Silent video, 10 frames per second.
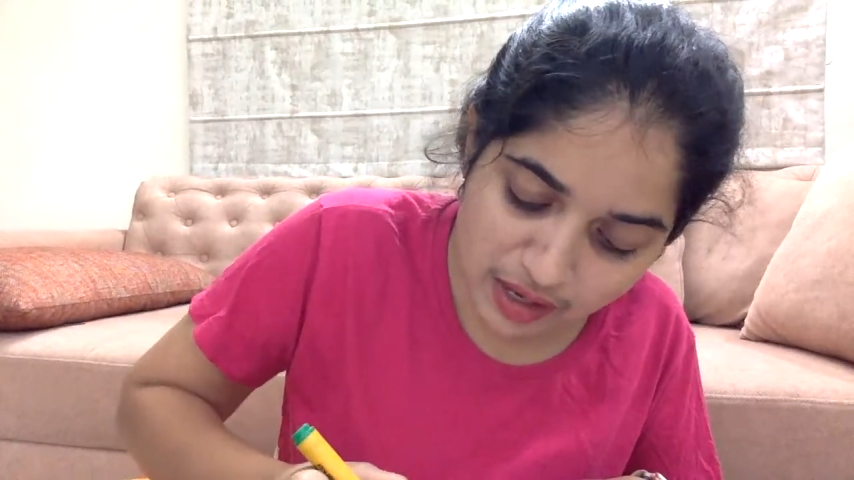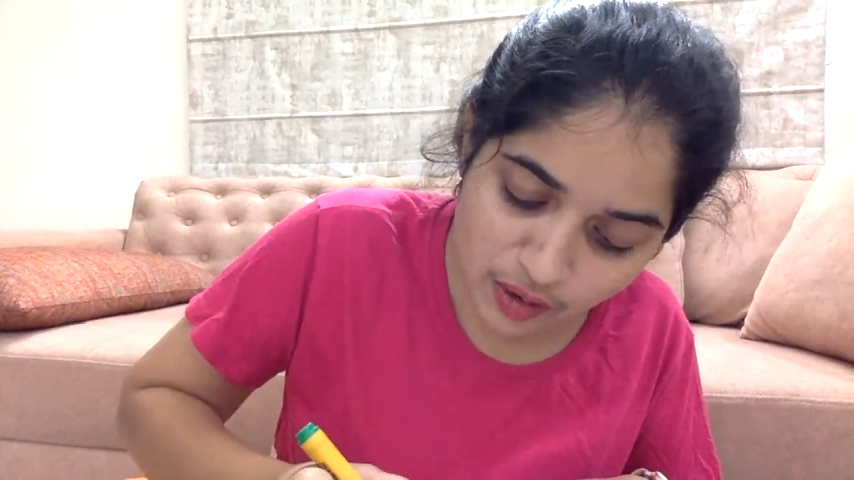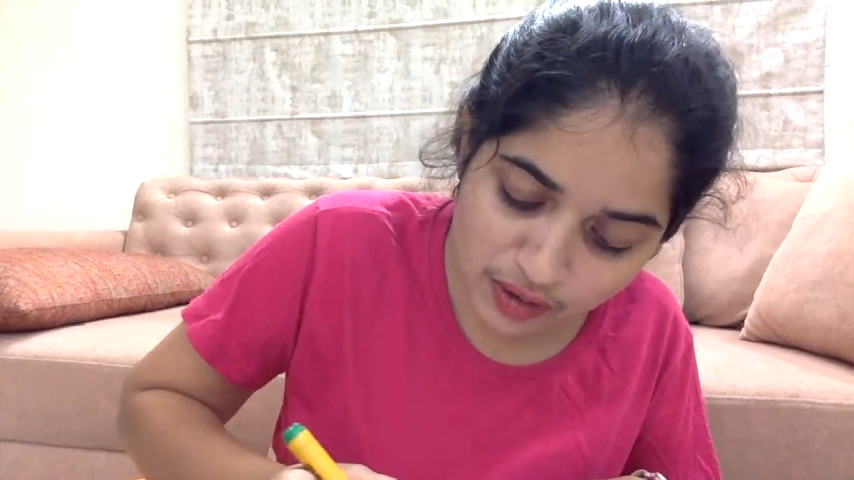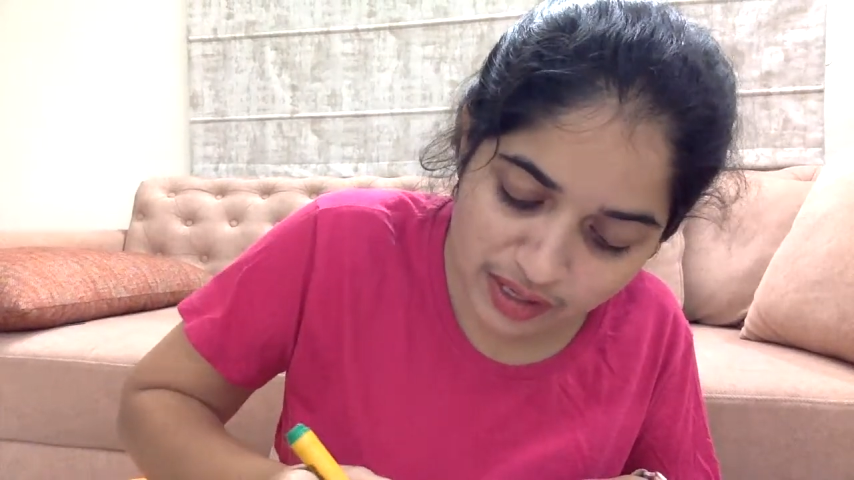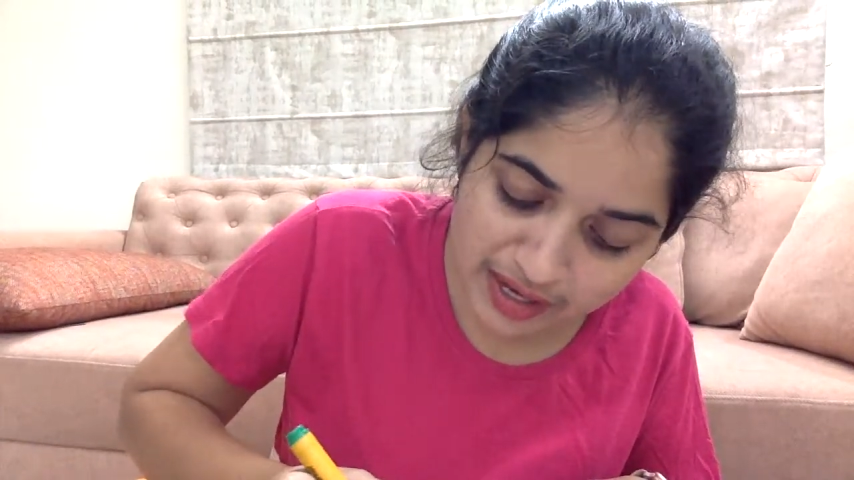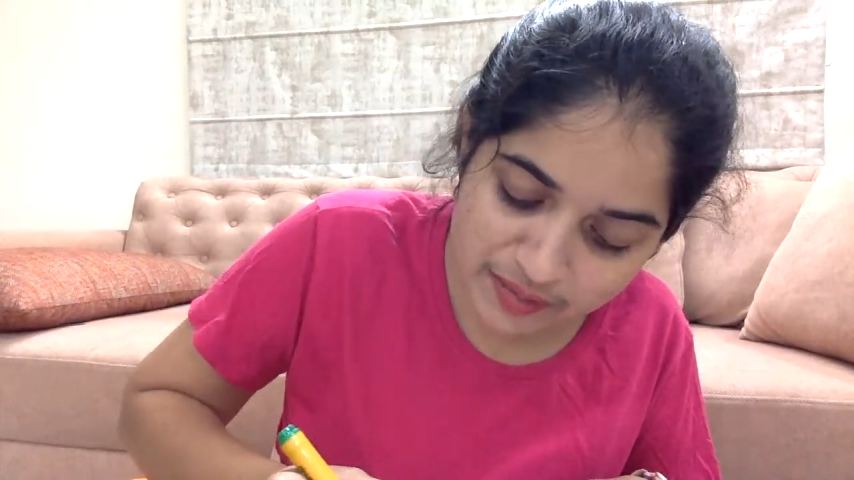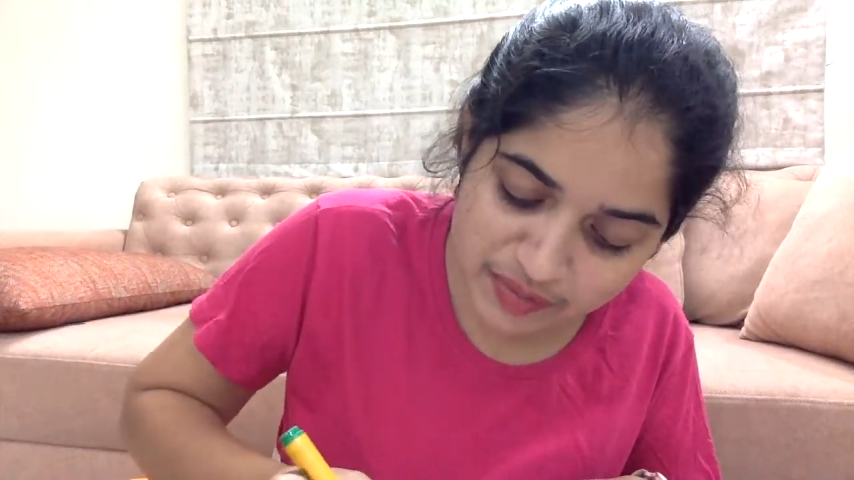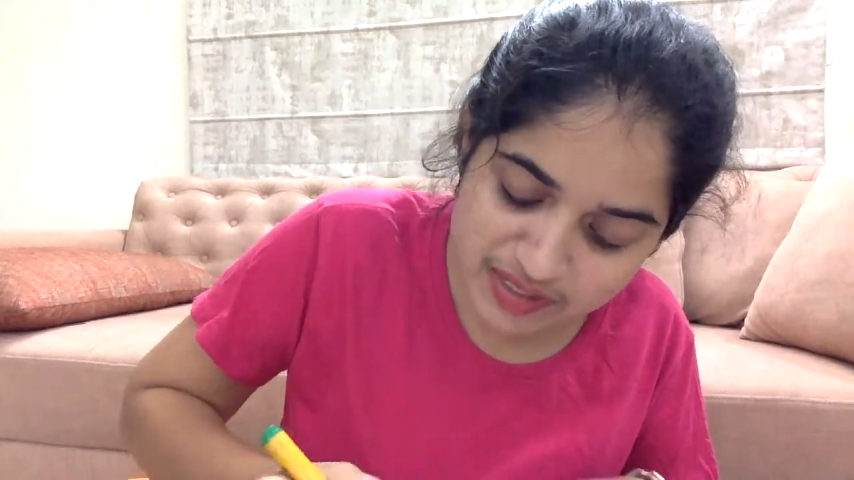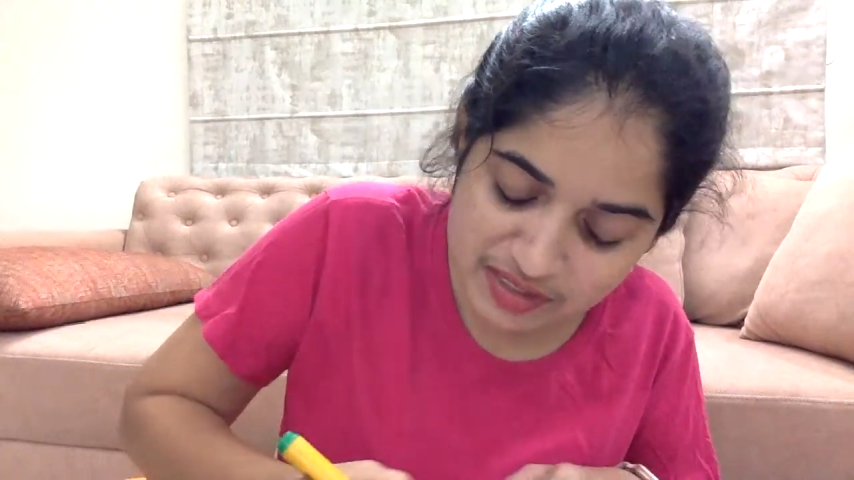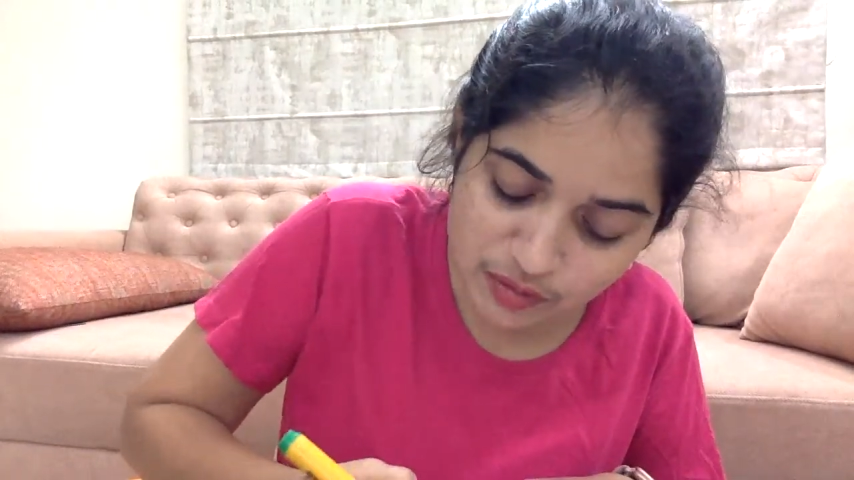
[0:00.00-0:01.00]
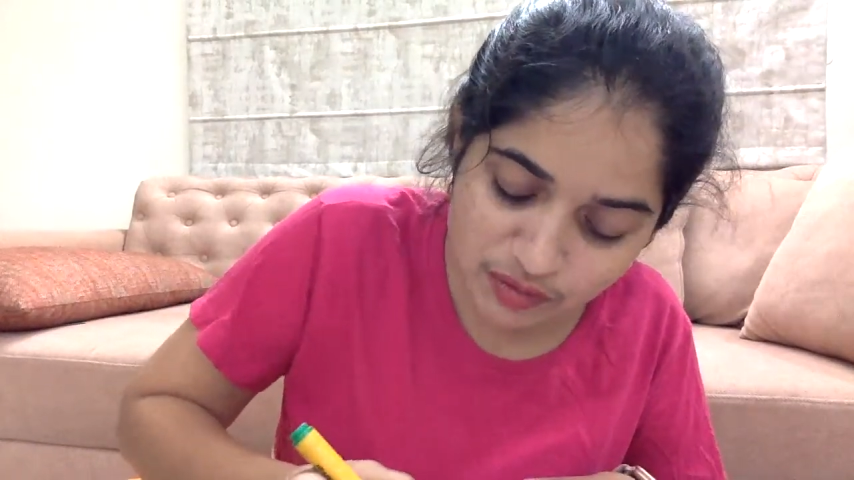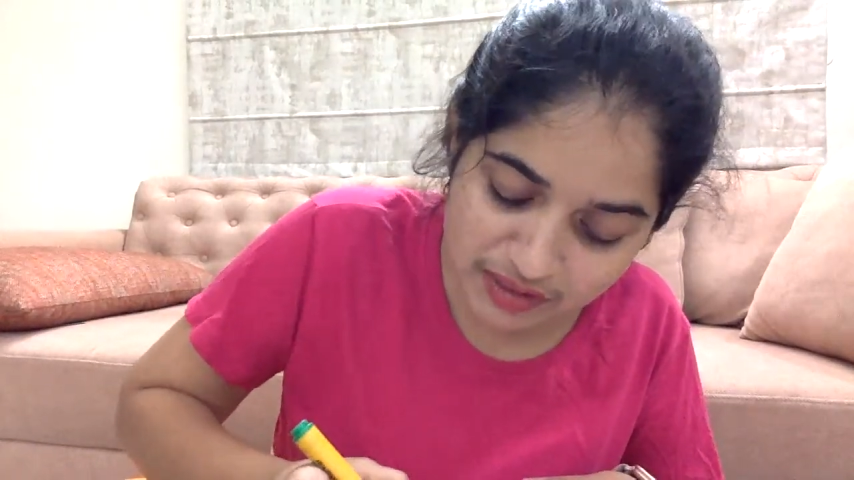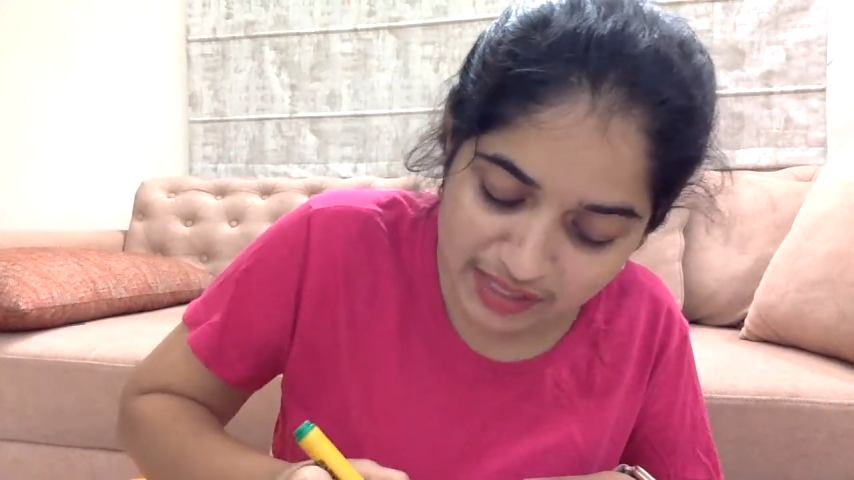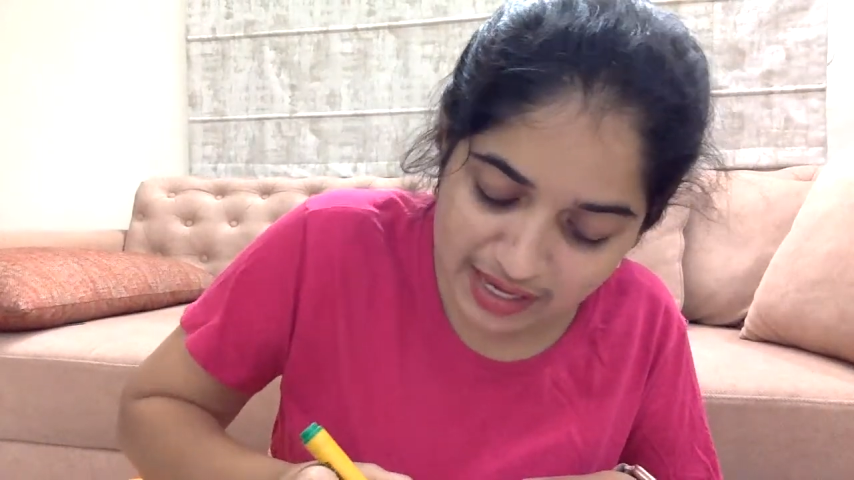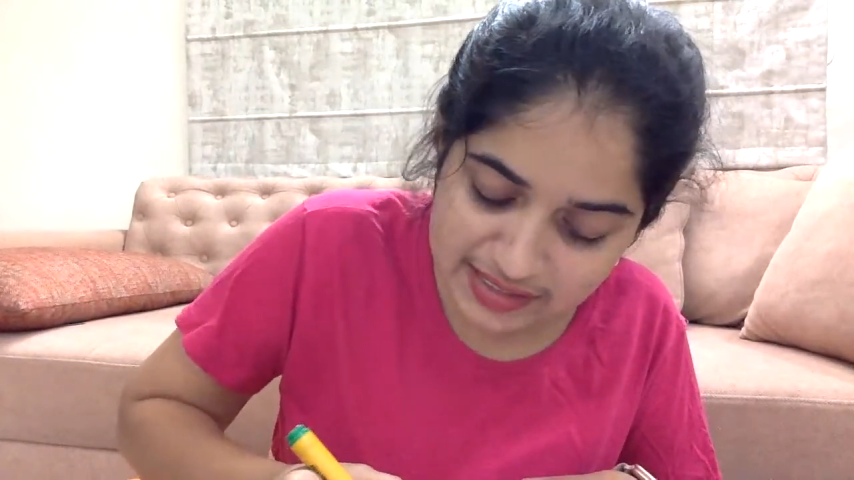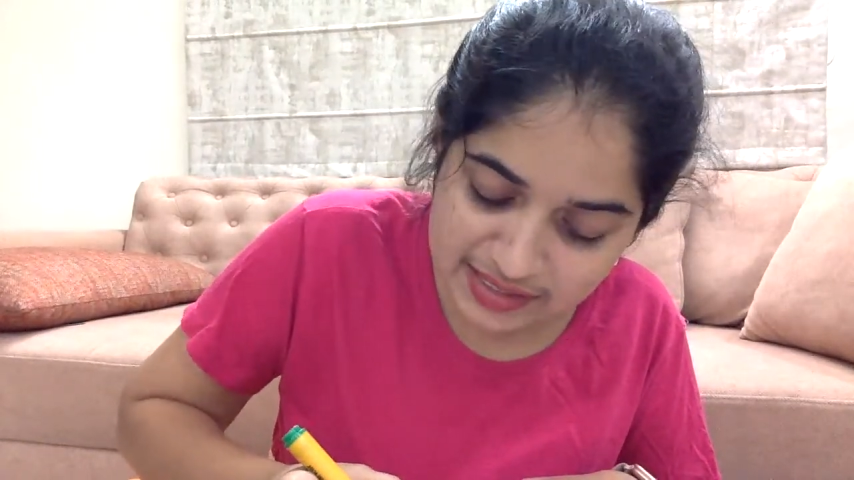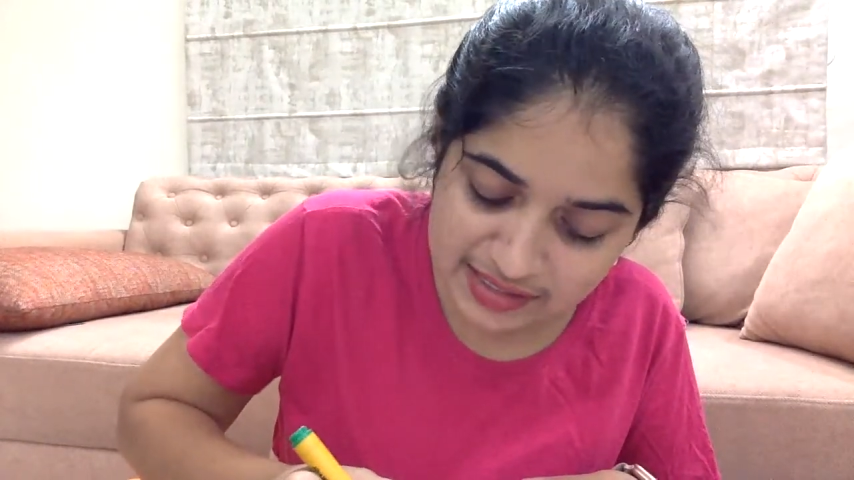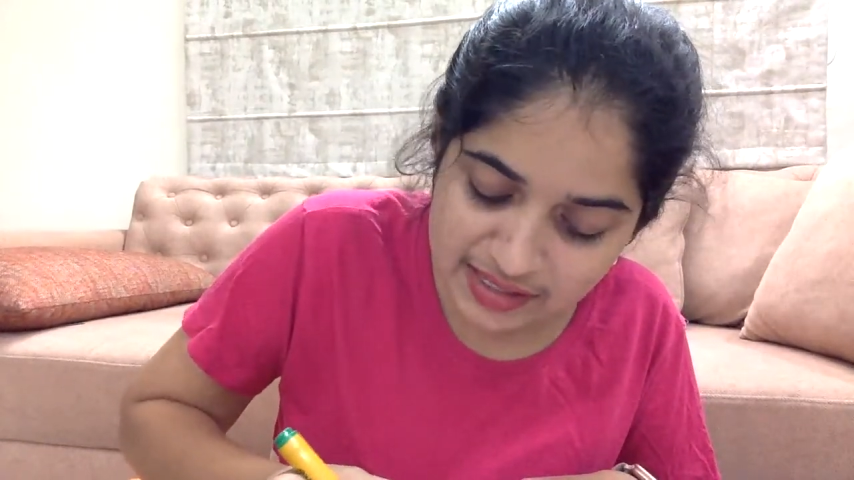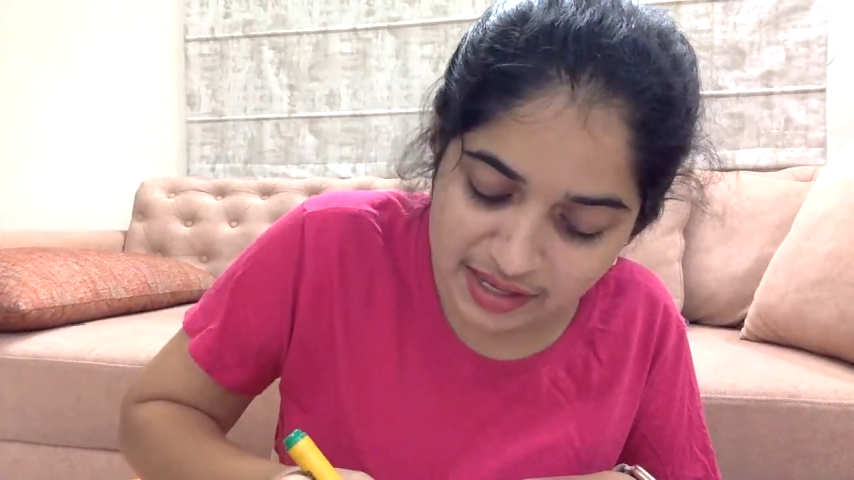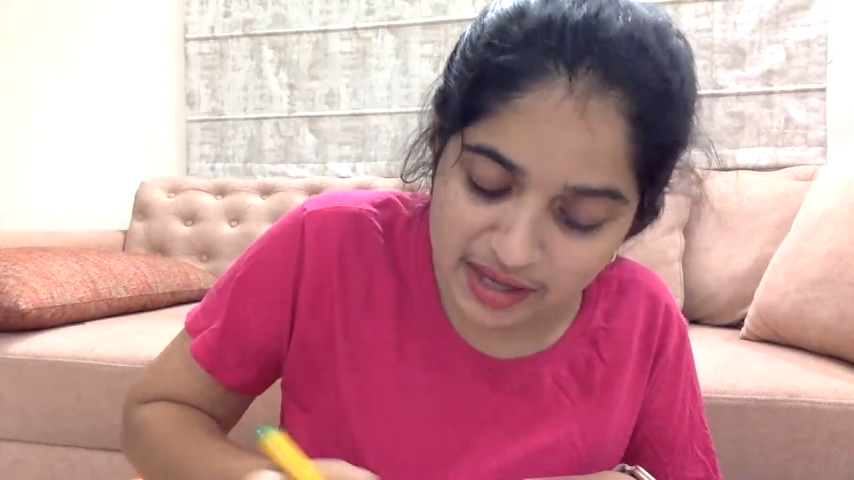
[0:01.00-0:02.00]
online preschool
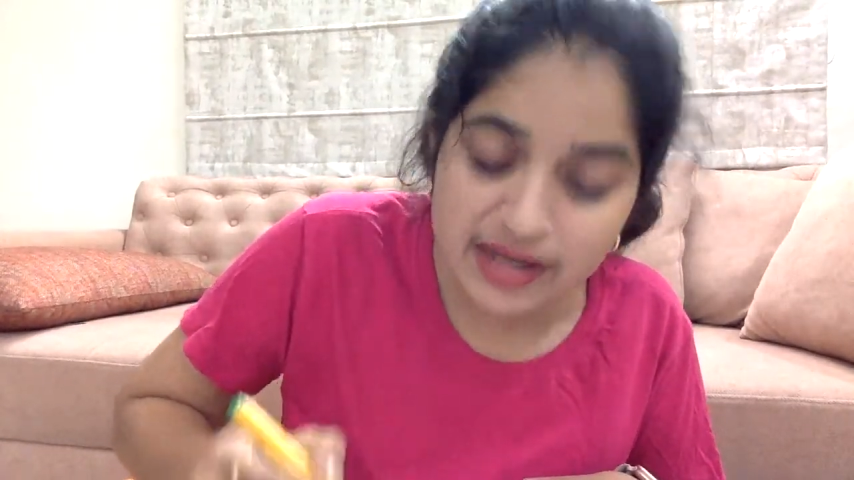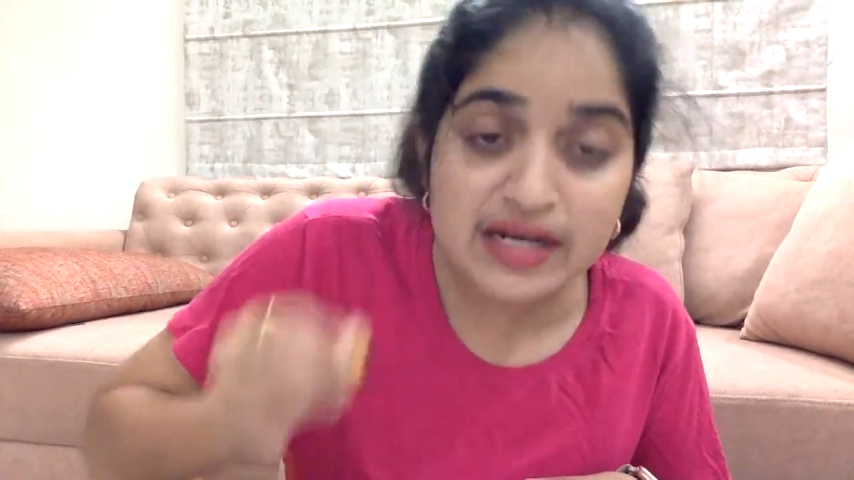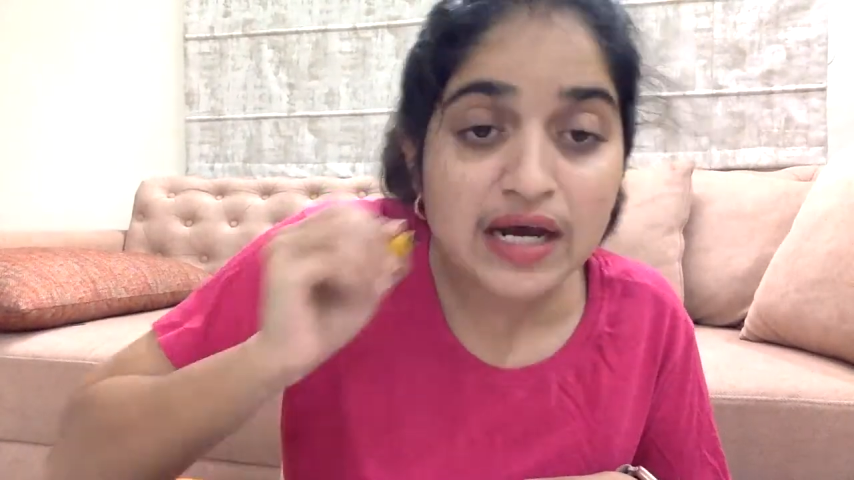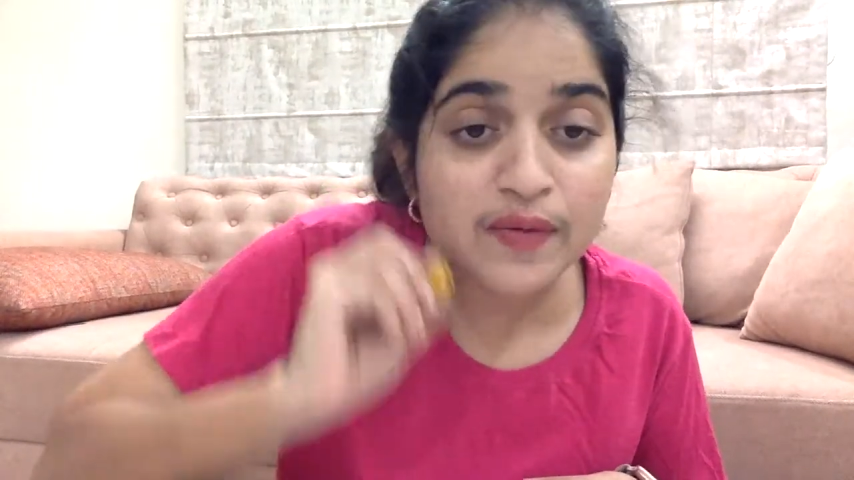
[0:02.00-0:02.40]
classes. In